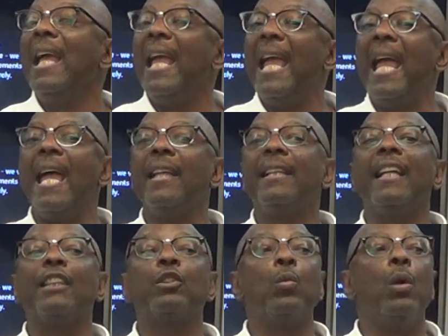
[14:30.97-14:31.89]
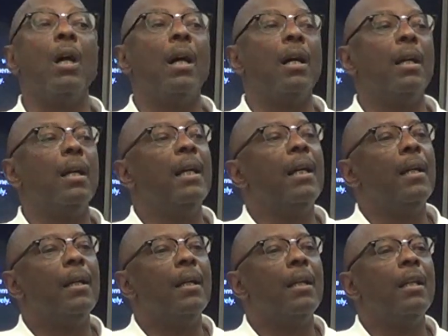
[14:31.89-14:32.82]
And guess what?
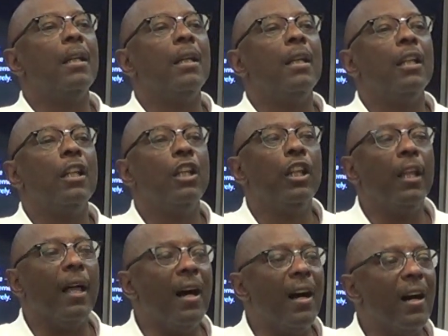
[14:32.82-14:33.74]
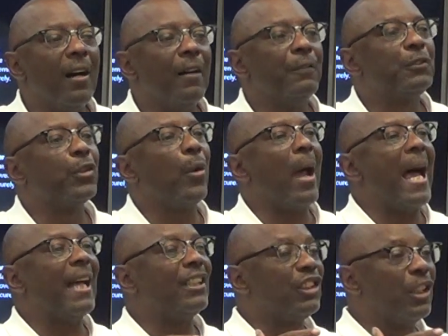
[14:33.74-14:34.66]
Love
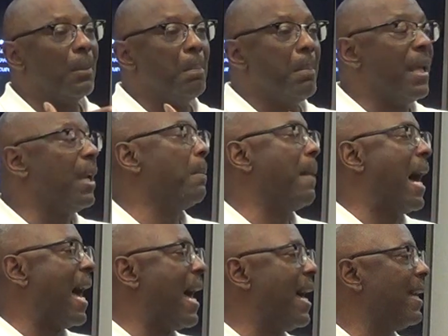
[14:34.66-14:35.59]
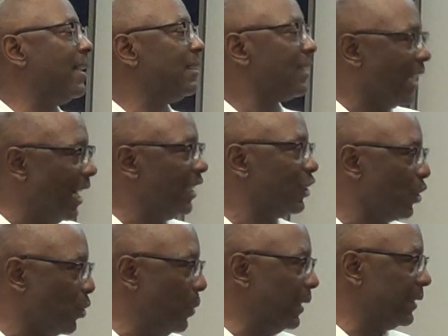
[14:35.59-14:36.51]
tries to minimize
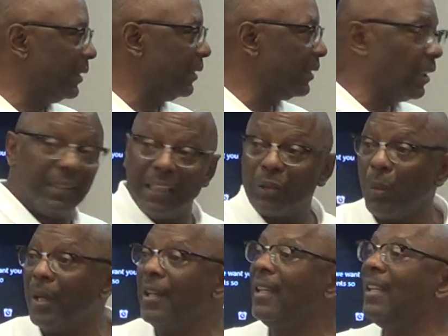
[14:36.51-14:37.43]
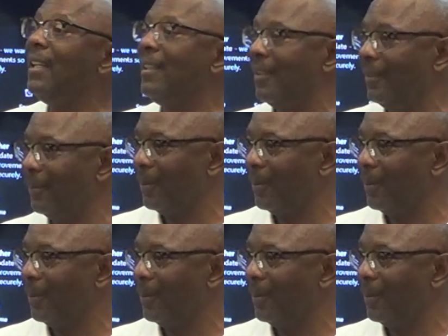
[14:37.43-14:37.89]
consequences. Because that's what it is.